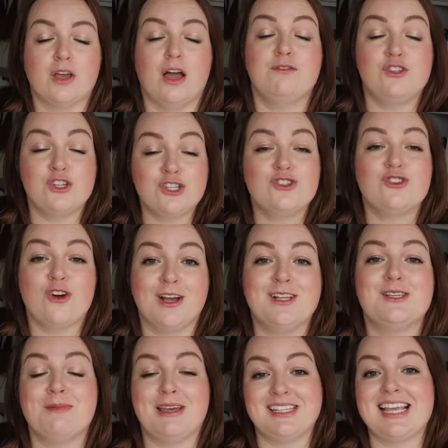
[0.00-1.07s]
I've just tried
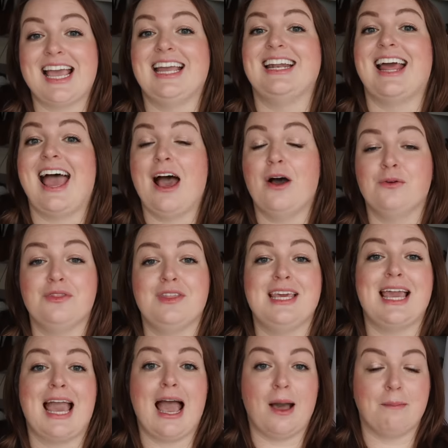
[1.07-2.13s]
to maintain a
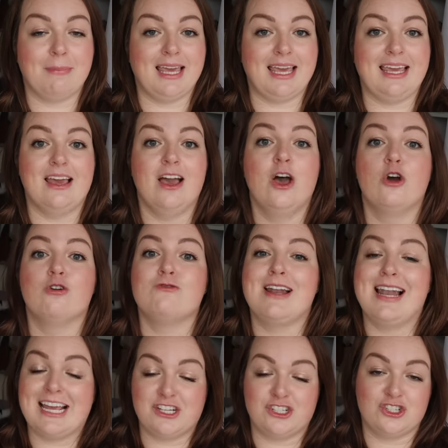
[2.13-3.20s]
healthy, happy
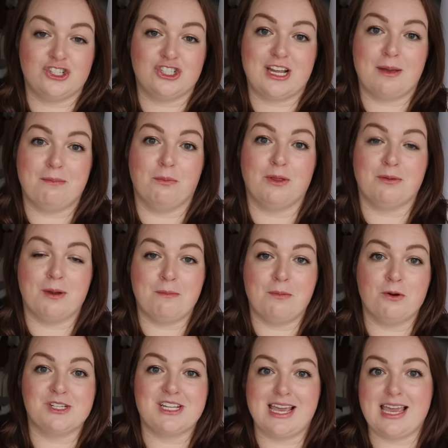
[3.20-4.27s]
relationship with my
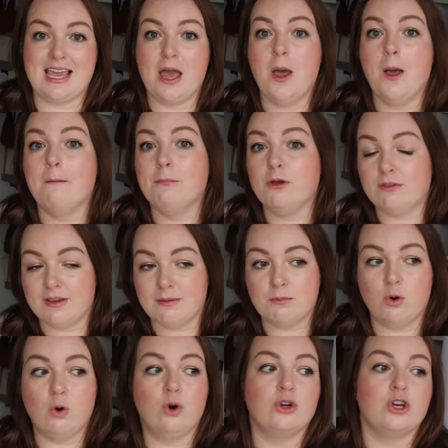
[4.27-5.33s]
body, moving
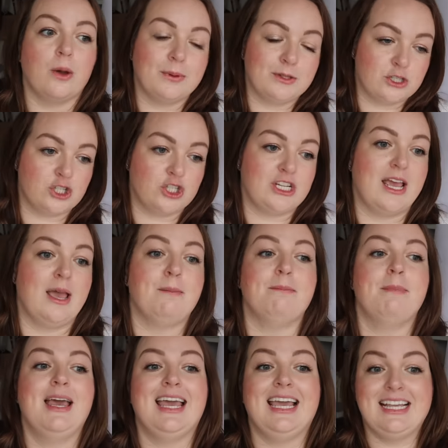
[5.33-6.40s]
more, going to the
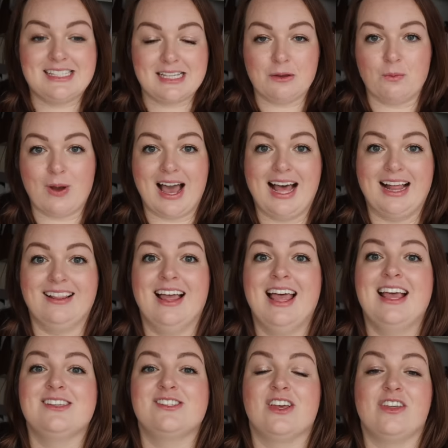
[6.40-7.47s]
gym, eating well,
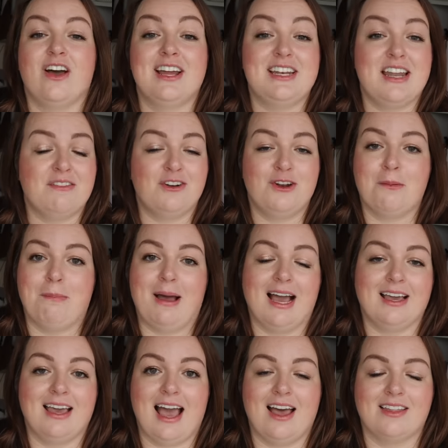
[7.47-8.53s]
so that I never look
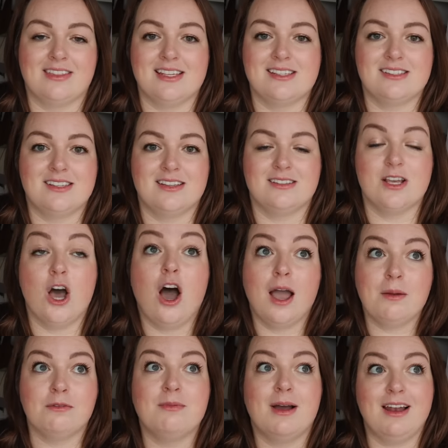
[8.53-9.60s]
back at this
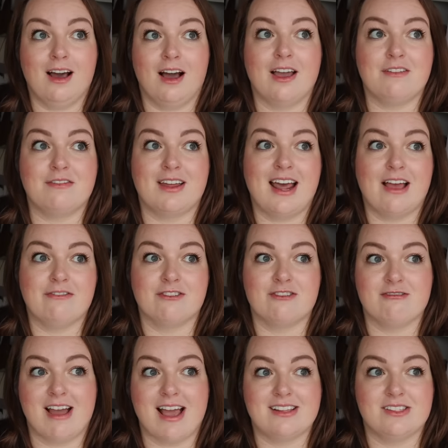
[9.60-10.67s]
time of my life and have
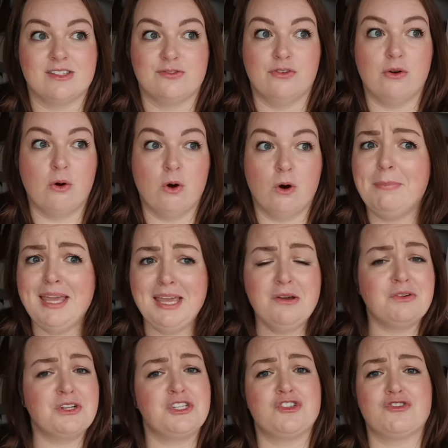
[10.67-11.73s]
regrets for being
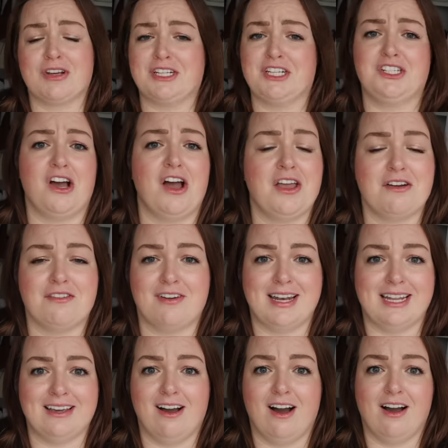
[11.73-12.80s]
on a strict diet of
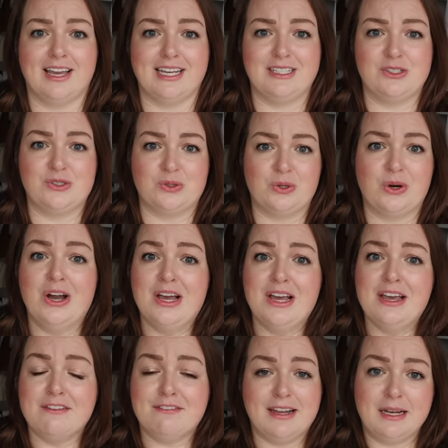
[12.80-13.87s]
any kind or
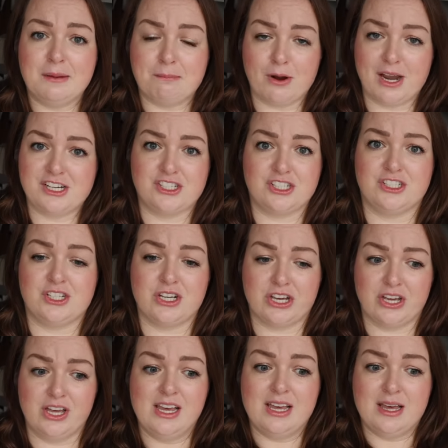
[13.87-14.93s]
feeling pressure
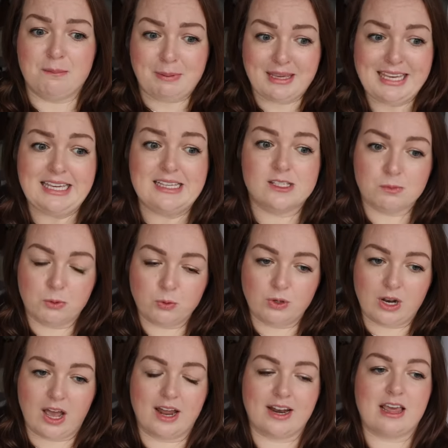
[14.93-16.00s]
to be
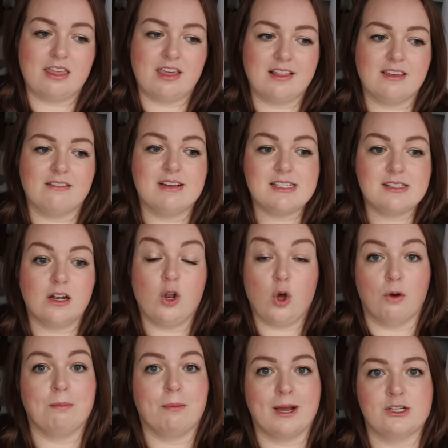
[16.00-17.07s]
smaller and I think there is a lot
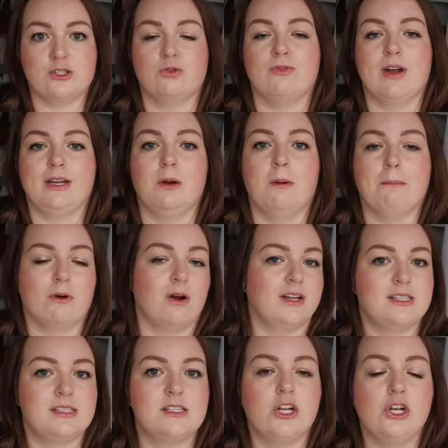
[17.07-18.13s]
of pressure already on
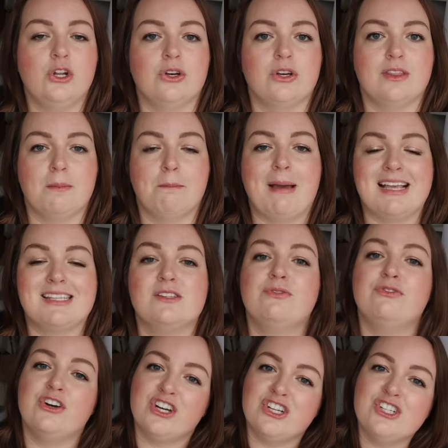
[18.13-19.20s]
brides to look the best
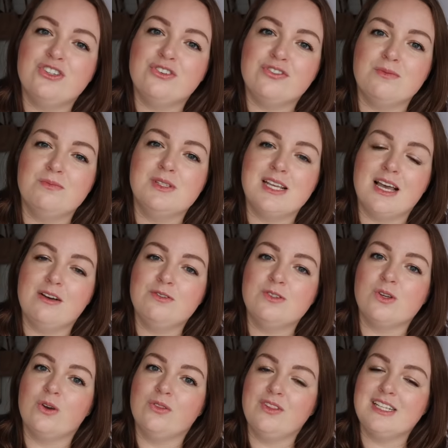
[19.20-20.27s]
version of themselves
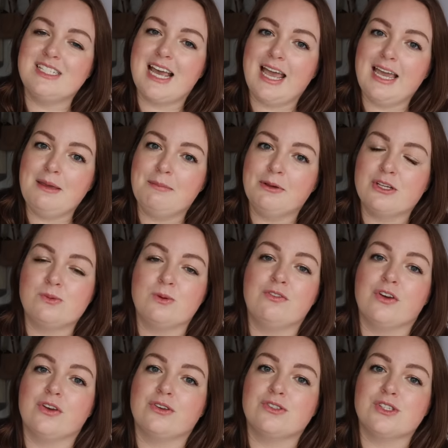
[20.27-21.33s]
on the day because we
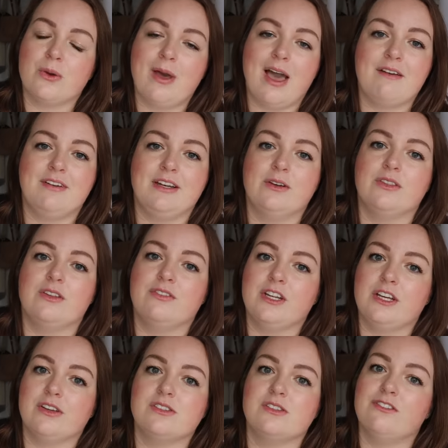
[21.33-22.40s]
focus so heavily on the
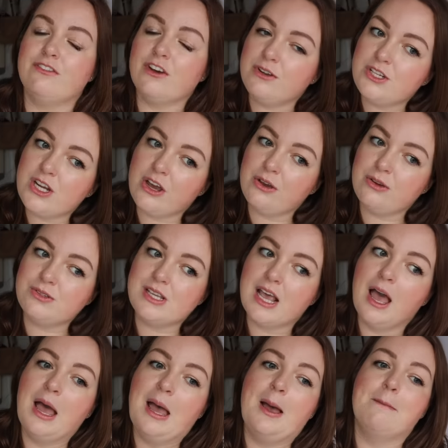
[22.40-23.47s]
videos and the photos
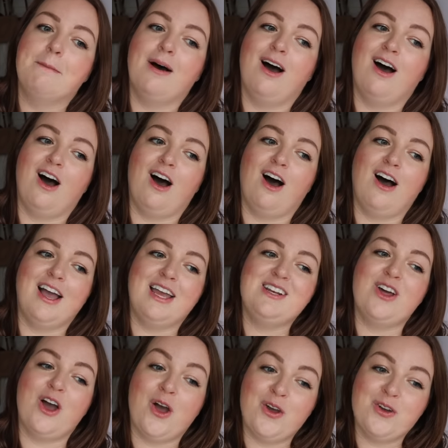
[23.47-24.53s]
but I
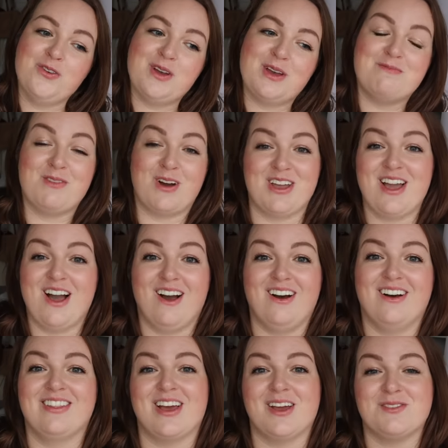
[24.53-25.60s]
know in my
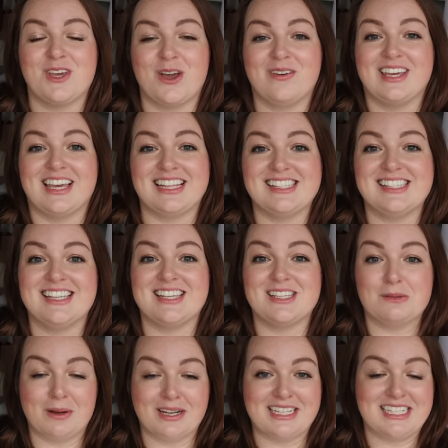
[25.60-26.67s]
heart that I'm going into
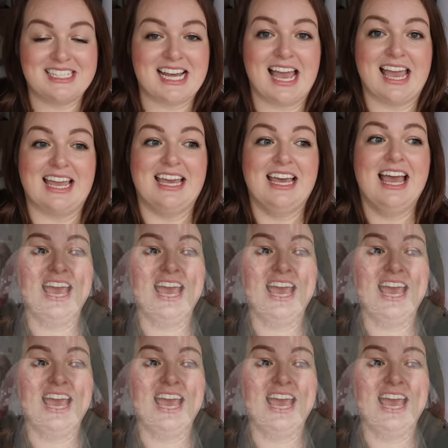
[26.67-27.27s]
this wedding day